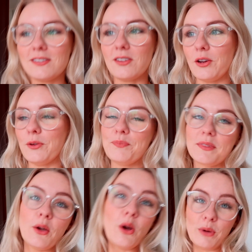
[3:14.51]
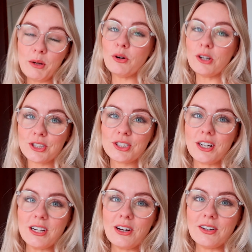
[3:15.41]
So we wash
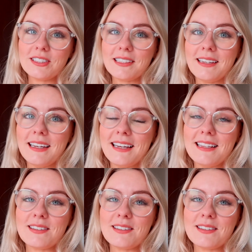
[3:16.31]
a lot here in